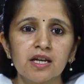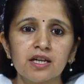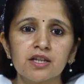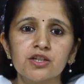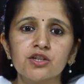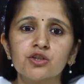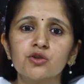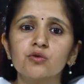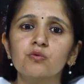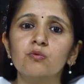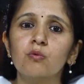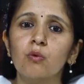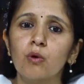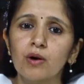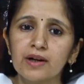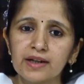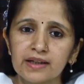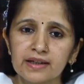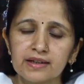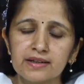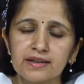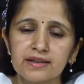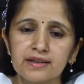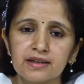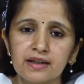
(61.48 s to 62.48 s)
is to what
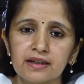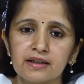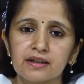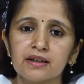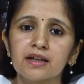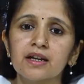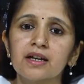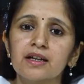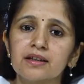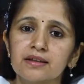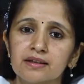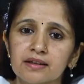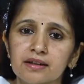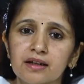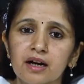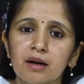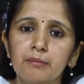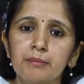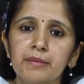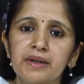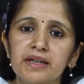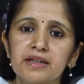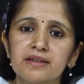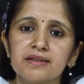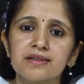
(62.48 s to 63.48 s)
extent the
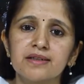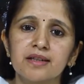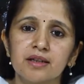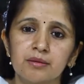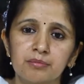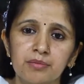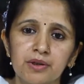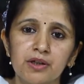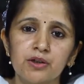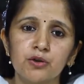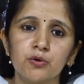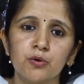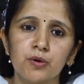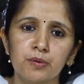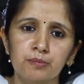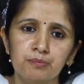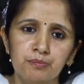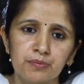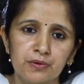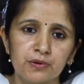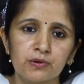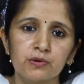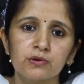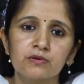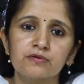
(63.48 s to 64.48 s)
government is able to
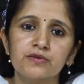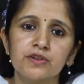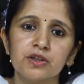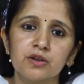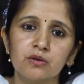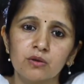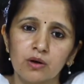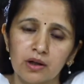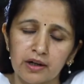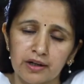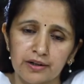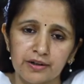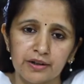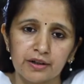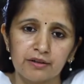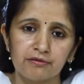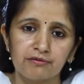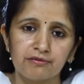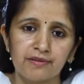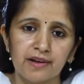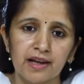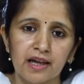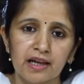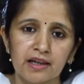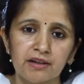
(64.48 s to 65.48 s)
improve the quality of
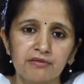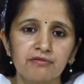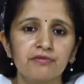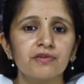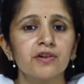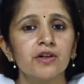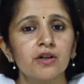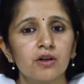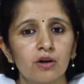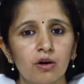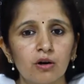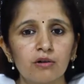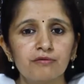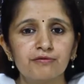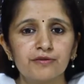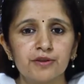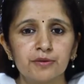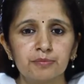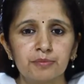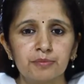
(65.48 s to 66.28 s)
life of the